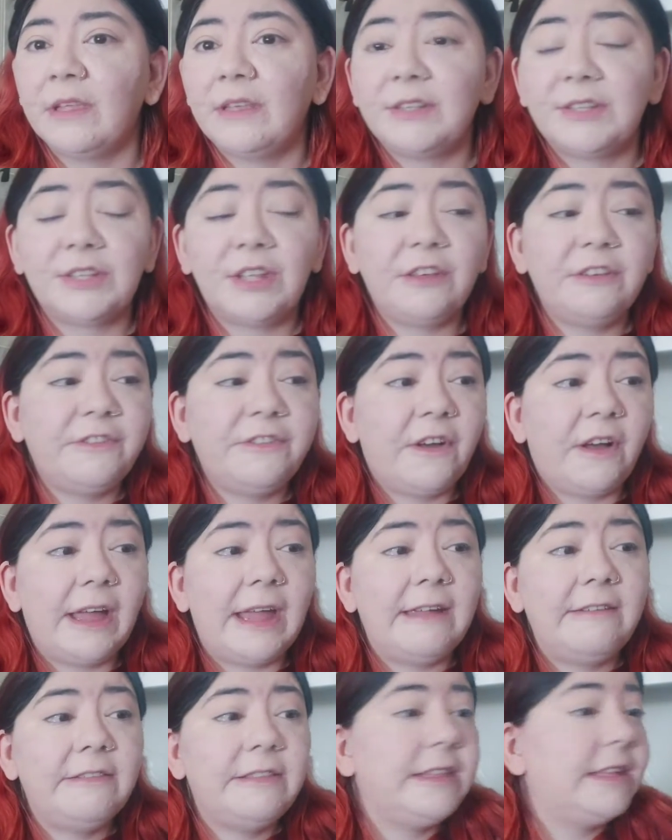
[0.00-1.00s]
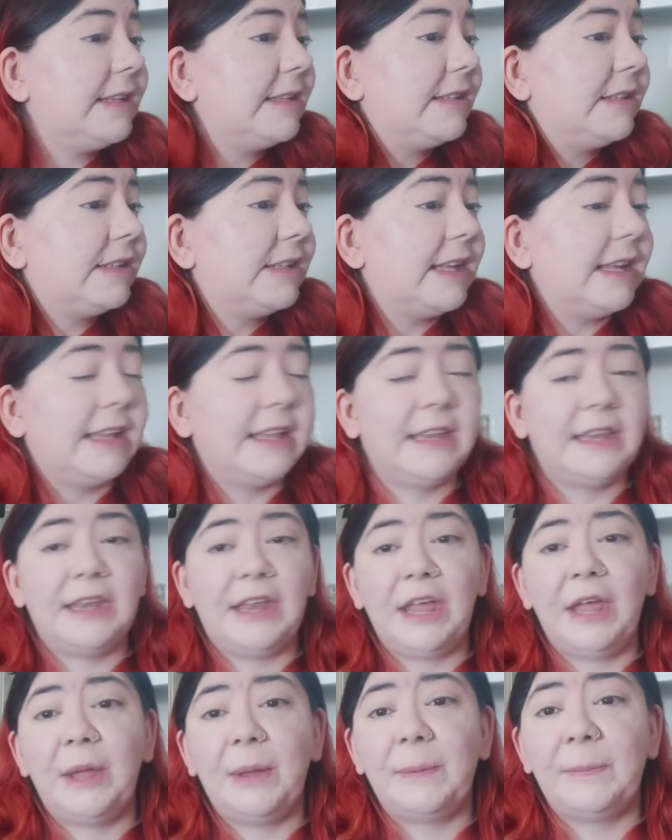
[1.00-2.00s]
So far everything is
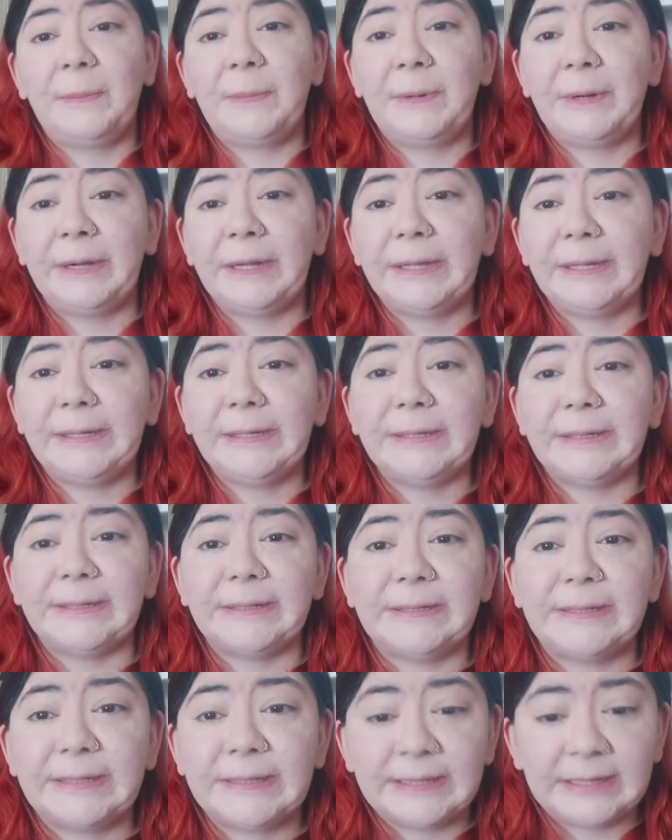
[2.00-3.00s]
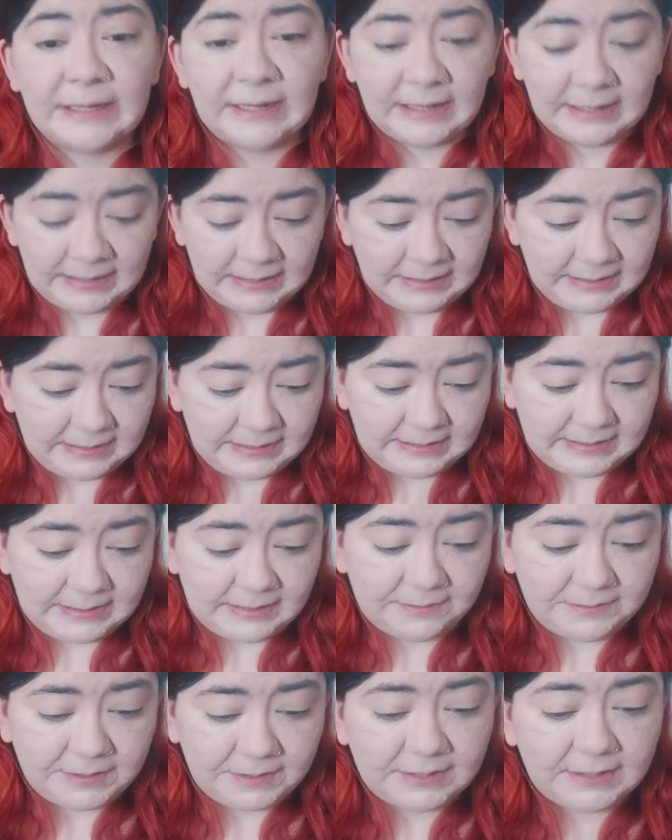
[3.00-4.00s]
looking pretty good, so
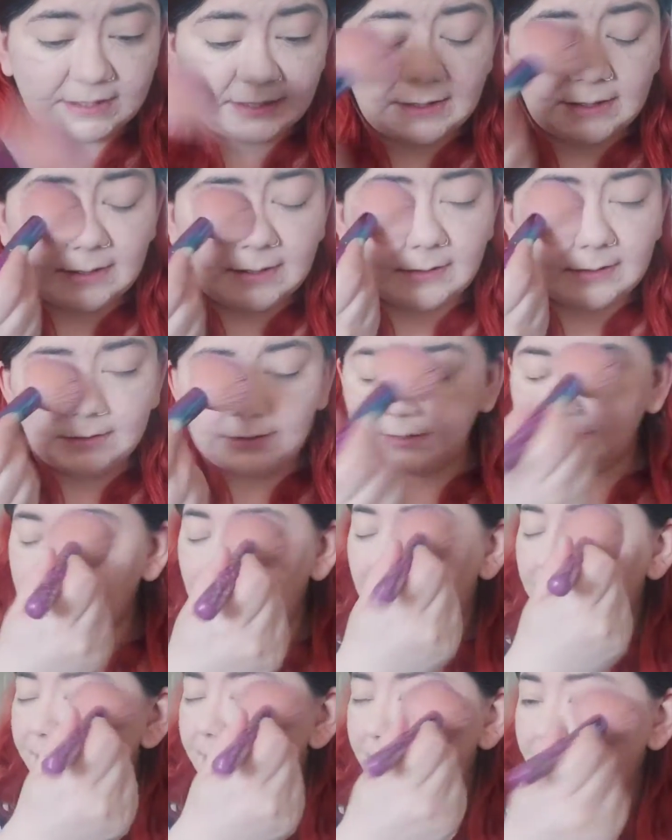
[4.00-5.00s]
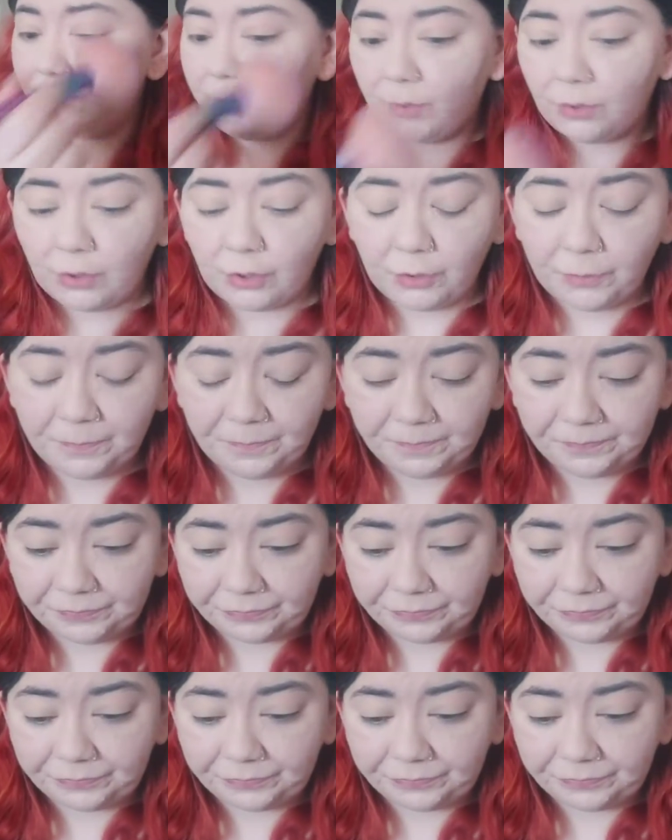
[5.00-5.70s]
I'm just gonna just add a bit more,